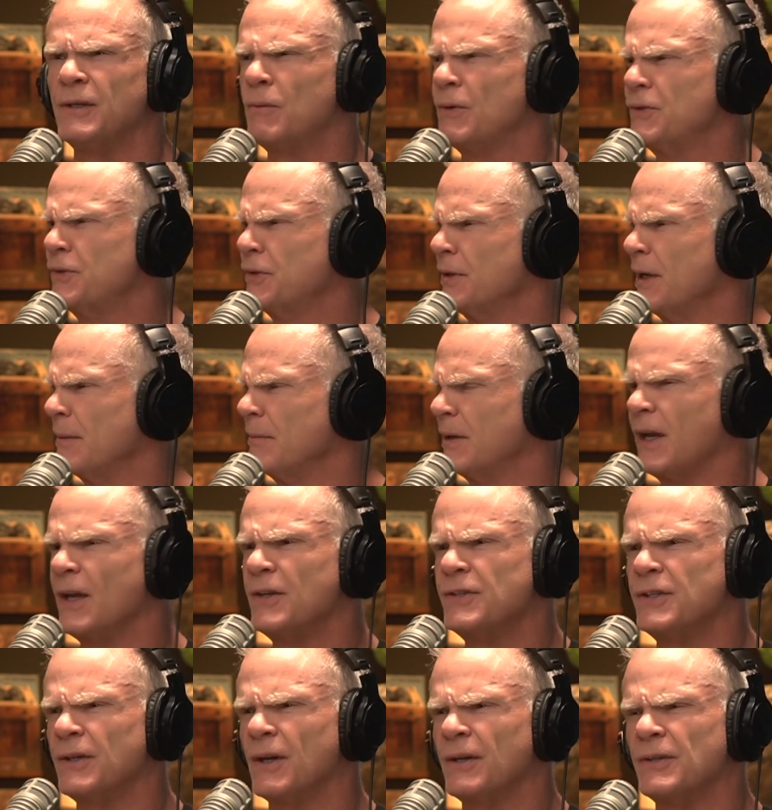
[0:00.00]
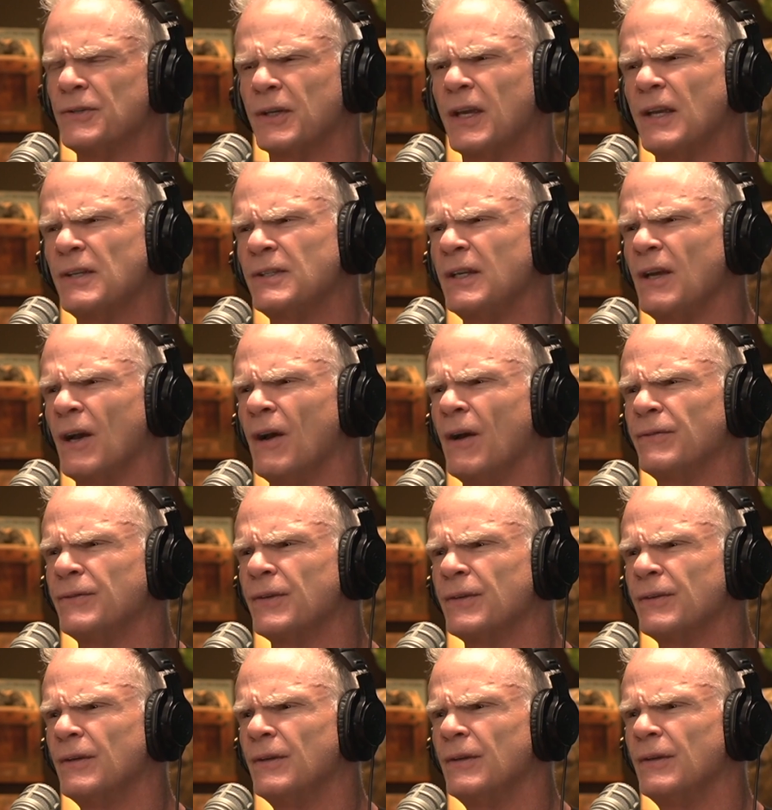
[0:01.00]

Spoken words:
what's her name? Is it Casey Hunt?